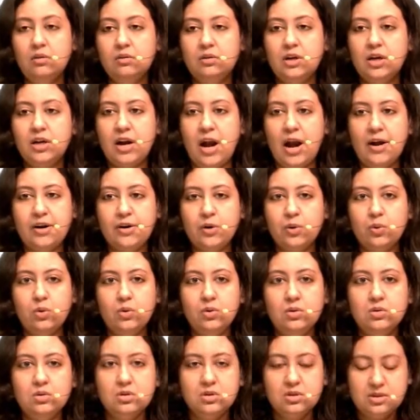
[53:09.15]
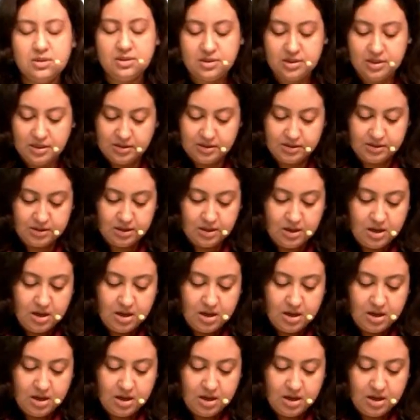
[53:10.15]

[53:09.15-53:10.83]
keratocyst?